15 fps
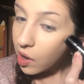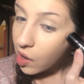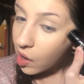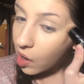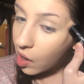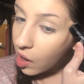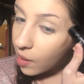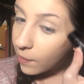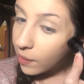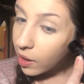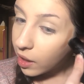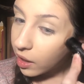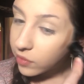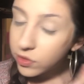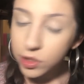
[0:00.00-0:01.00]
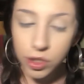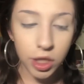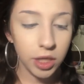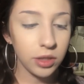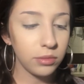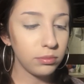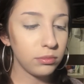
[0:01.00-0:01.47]
Um, I have the
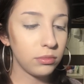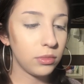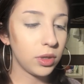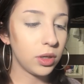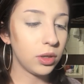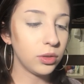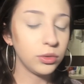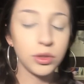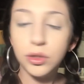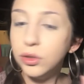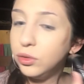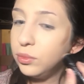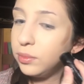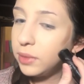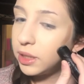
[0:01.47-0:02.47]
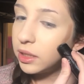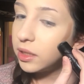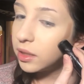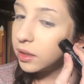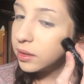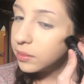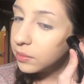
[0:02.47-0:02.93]
shade oh two
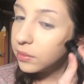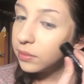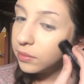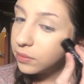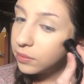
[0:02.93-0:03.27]
Medium.